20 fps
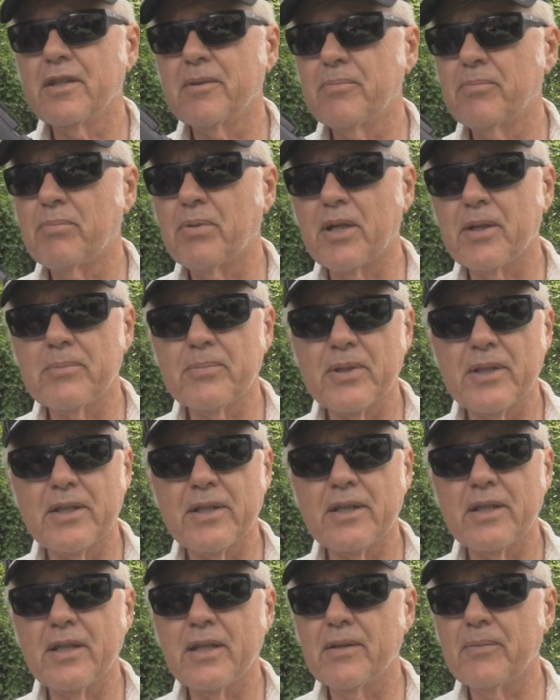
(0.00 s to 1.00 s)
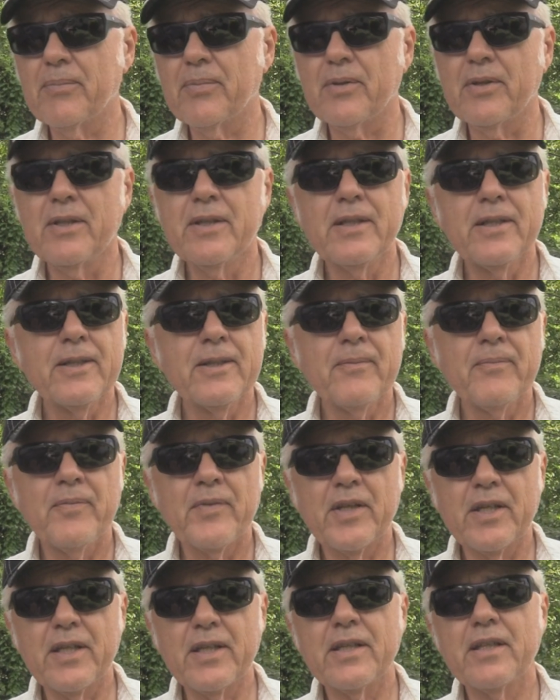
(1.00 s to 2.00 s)
They're pumping it.
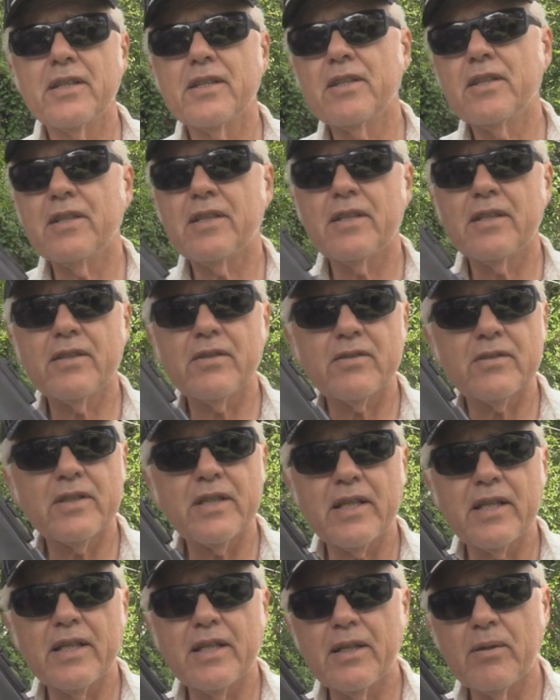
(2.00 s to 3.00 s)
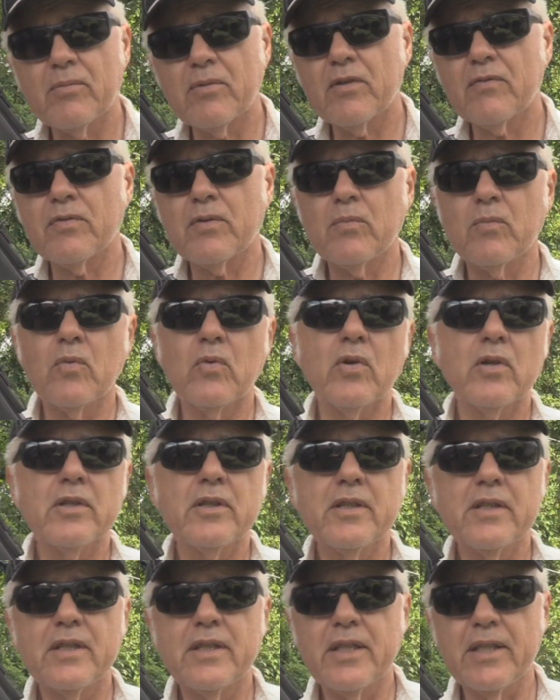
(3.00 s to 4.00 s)
Again, they'll take anywhere from
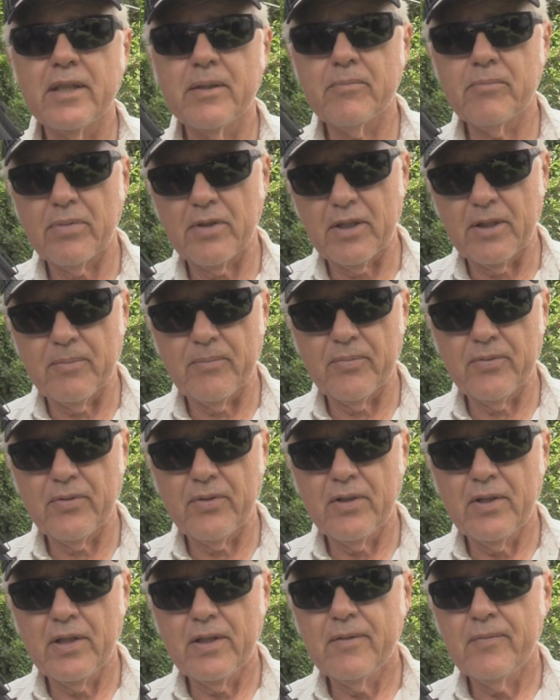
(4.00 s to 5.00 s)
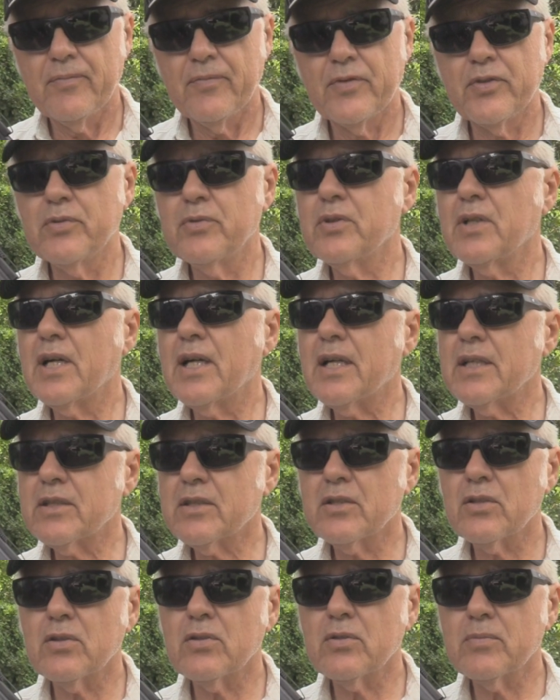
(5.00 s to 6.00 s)
1 to 10 pumps. Do
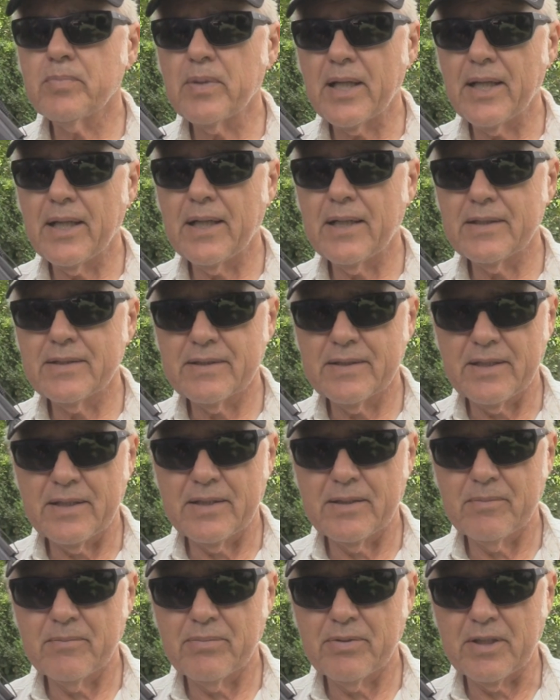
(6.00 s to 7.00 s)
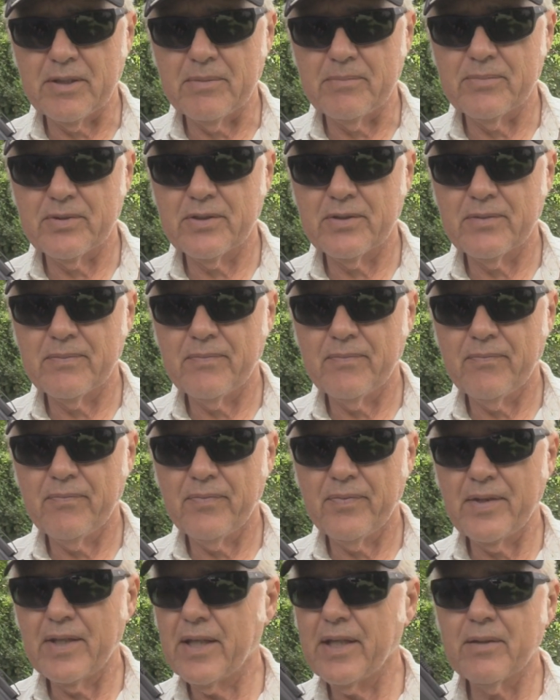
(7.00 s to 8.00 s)
not go past 10 pumps.
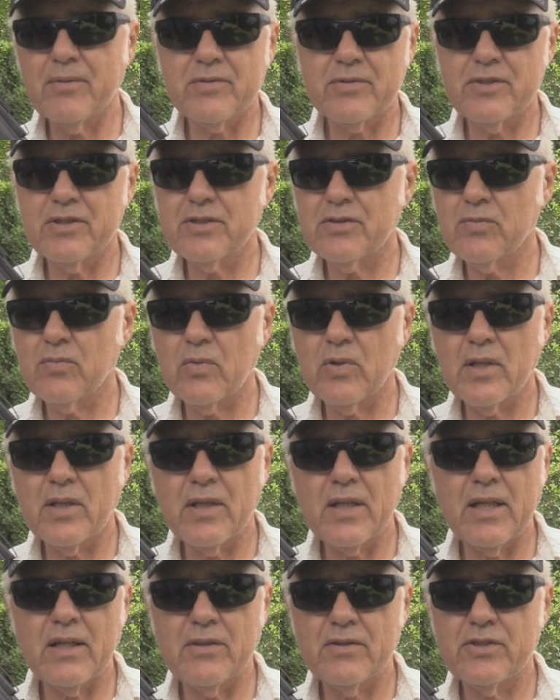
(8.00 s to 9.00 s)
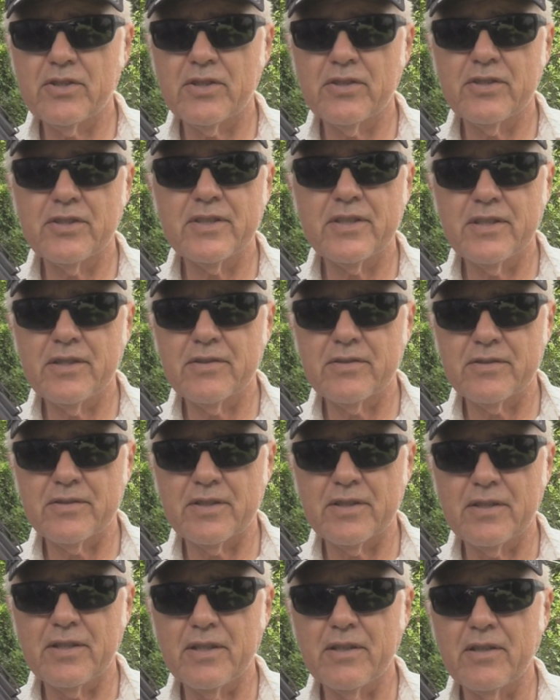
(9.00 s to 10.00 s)
That'll just wear out your
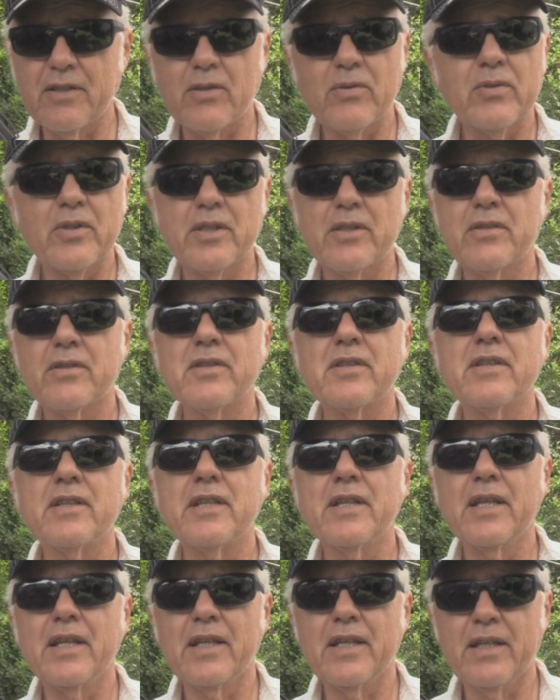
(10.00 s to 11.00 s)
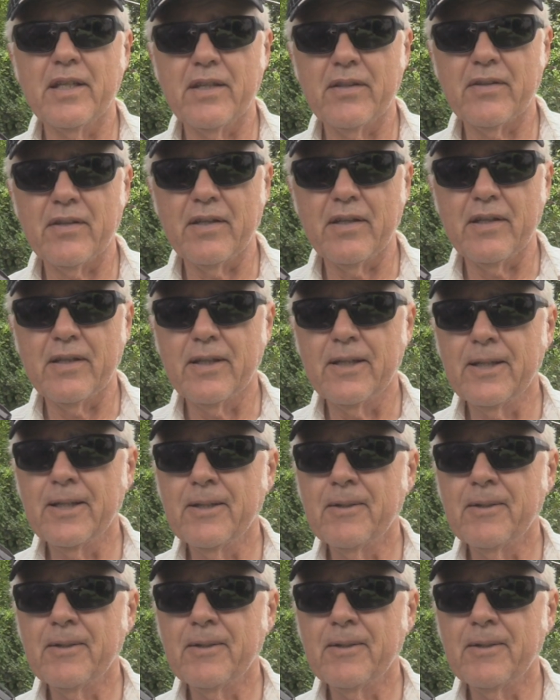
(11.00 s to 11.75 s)
seals in there quicker than anything.